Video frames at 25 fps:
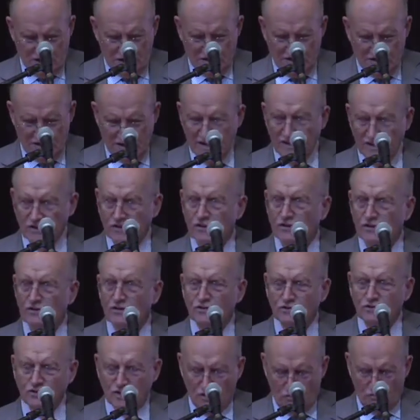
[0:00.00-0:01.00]
and
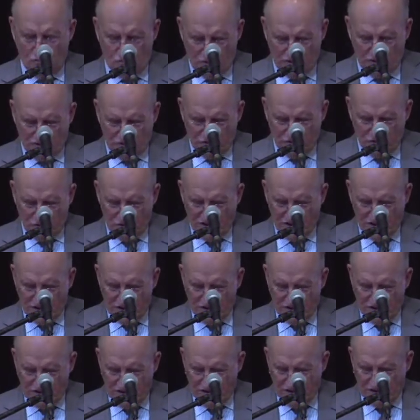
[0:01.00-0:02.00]
herald of one
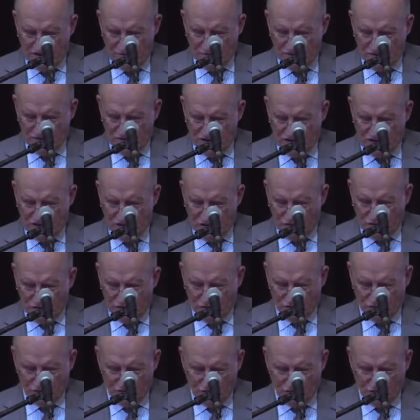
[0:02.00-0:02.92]
greater than himself,